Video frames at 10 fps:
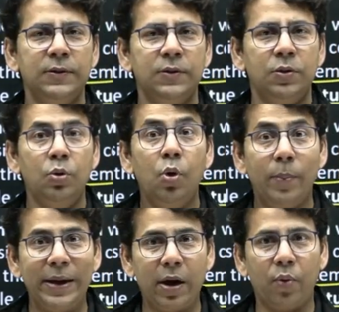No
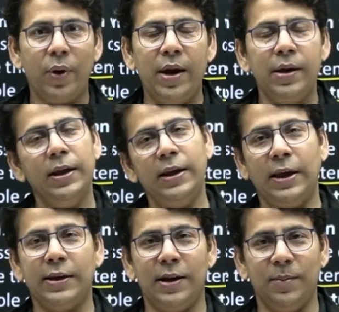matter where, AI
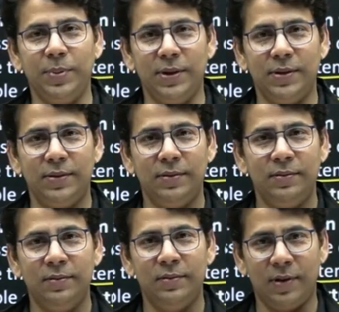can appear,
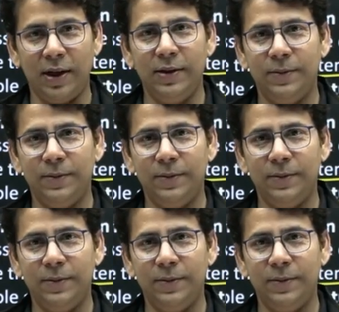right?